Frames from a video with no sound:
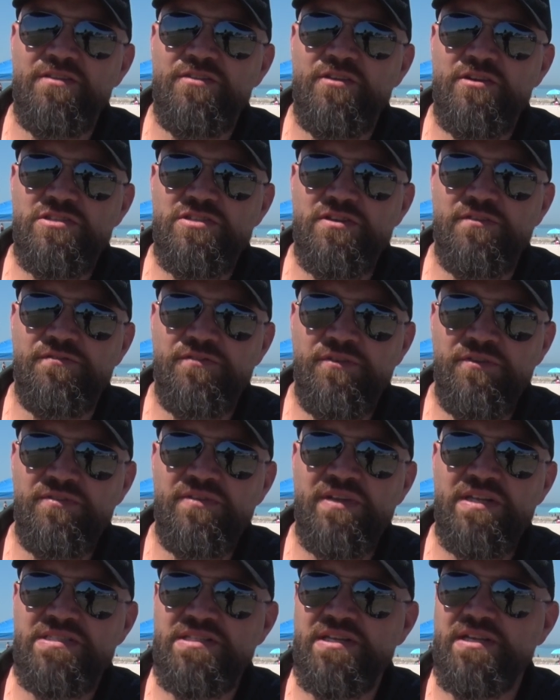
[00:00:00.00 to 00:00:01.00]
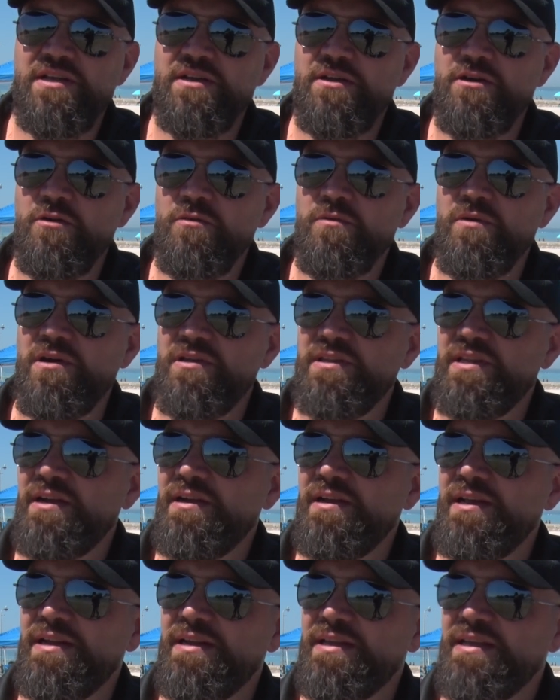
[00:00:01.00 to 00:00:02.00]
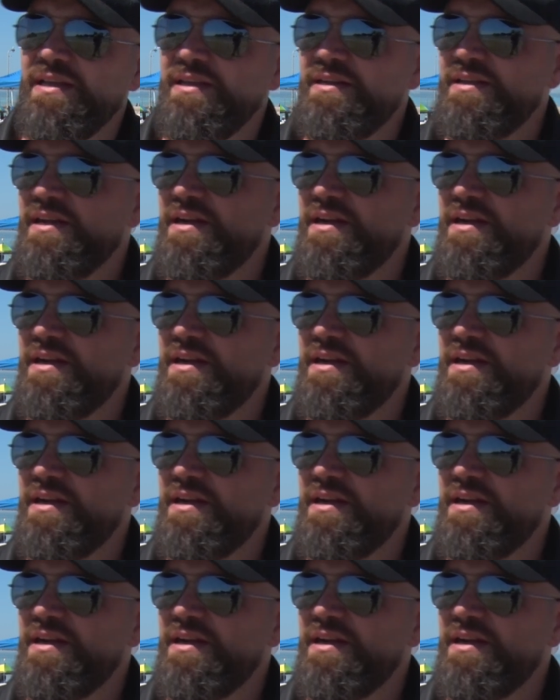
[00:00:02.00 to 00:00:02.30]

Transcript: There's a few things that can go wrong there, and again,